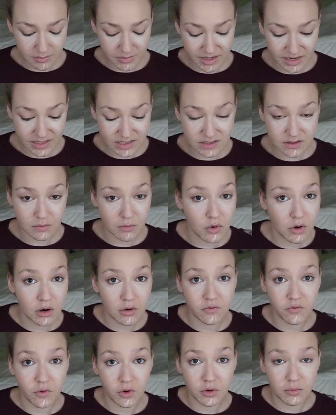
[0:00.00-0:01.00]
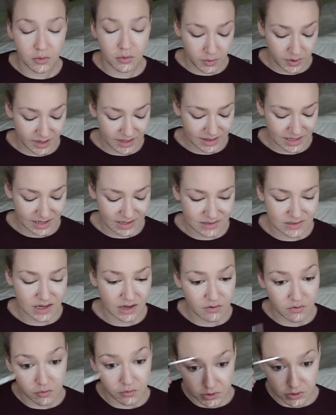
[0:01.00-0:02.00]
I mean, it's the more affordable one. I think it's
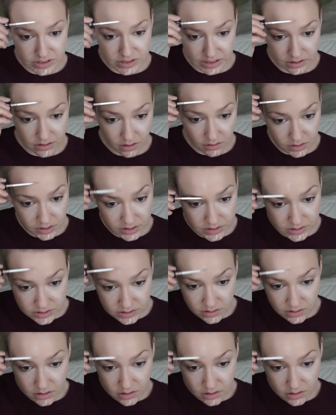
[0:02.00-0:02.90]
like $14,